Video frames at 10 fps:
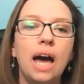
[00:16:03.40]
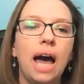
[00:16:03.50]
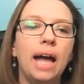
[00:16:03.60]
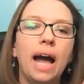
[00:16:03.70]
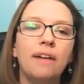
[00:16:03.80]

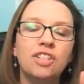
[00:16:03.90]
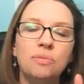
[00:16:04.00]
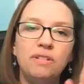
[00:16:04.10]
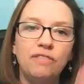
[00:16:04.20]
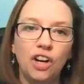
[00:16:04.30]
I have to
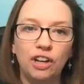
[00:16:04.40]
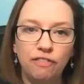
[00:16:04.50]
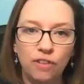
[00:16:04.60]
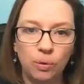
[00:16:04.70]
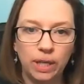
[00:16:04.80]
be very
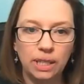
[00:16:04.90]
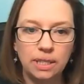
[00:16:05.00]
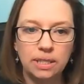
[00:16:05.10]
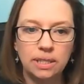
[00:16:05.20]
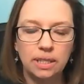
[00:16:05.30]

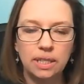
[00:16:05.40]
focused.